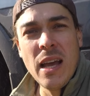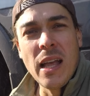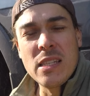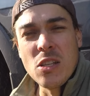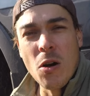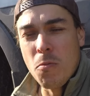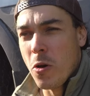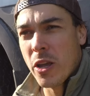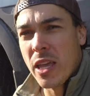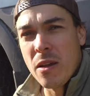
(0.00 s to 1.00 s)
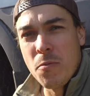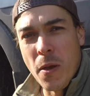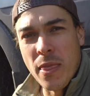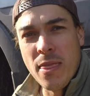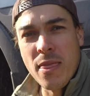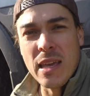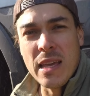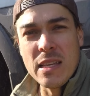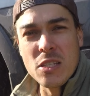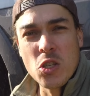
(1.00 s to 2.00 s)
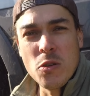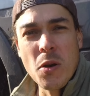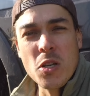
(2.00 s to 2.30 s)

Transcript: it's not working with the sumo